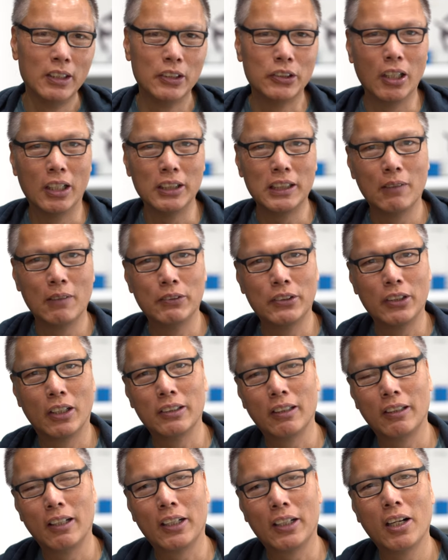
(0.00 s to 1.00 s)
John Chow for
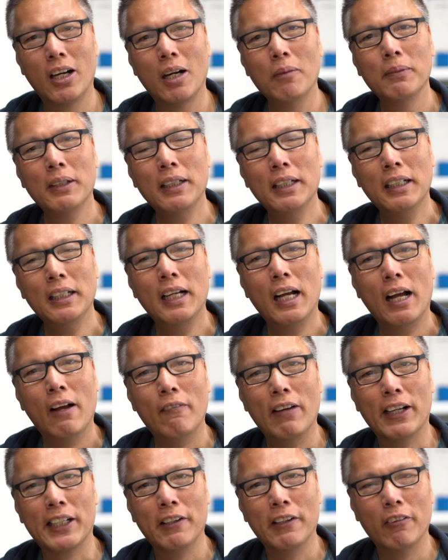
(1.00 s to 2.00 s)
JohnChow.com.
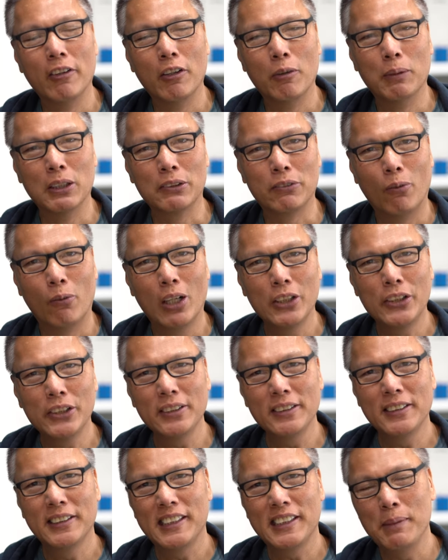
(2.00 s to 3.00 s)
Thank you very much for
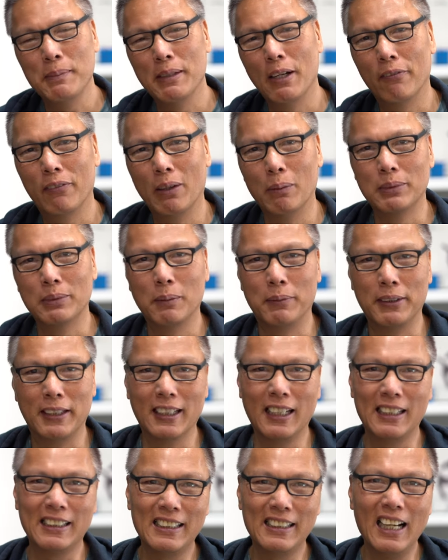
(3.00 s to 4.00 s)
watching. Give me a thumbs up if
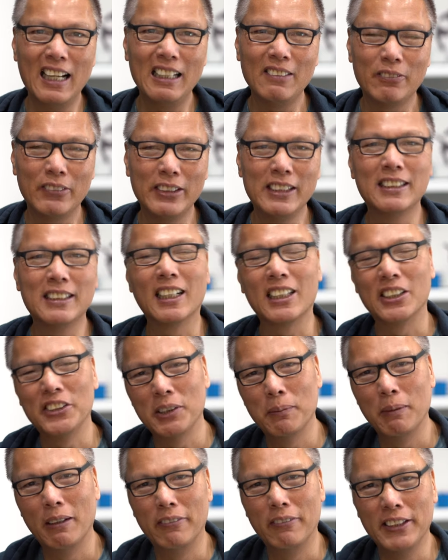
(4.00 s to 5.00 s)
you like that. Please like and
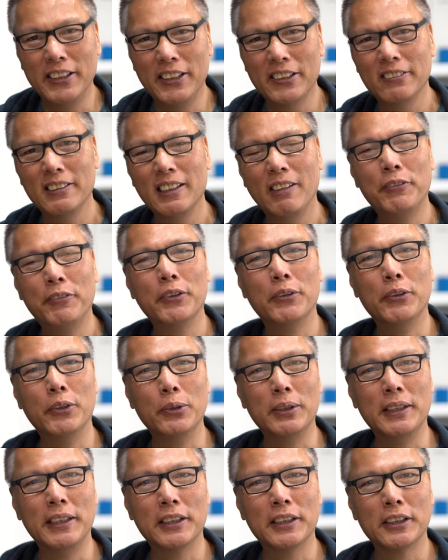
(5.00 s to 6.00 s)
share my video. And if you're
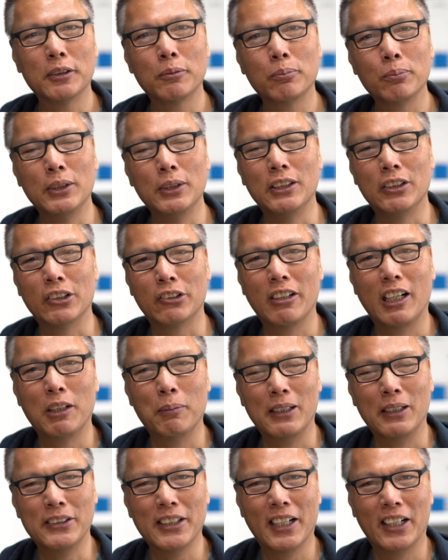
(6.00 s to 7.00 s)
new here, please subscribe
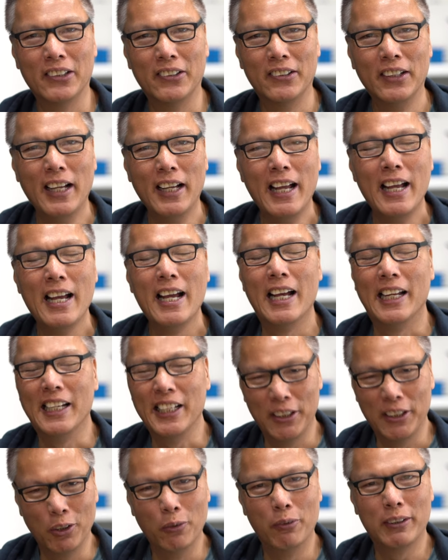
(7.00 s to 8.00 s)
to my channel and
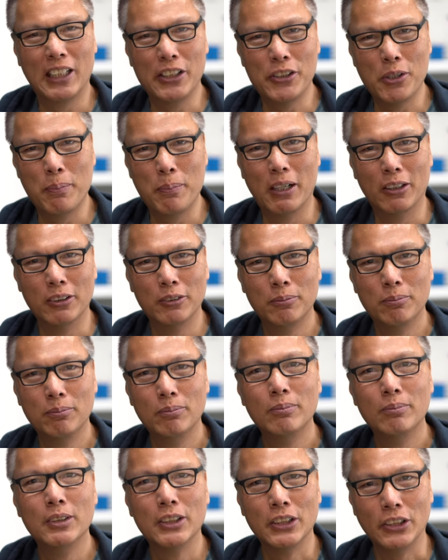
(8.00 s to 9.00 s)
hit the notification bell.
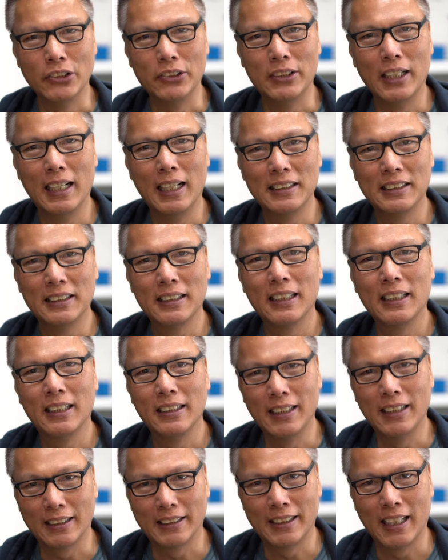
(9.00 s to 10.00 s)
See you guys
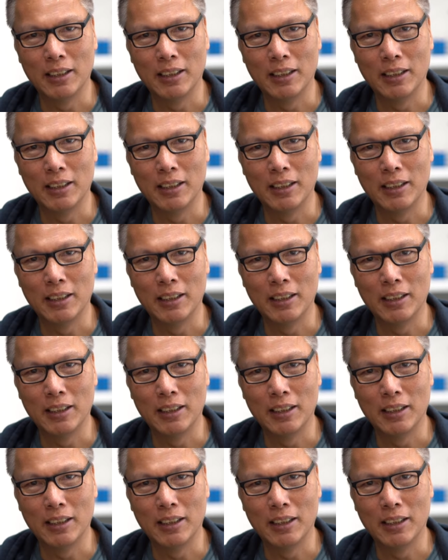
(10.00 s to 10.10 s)
next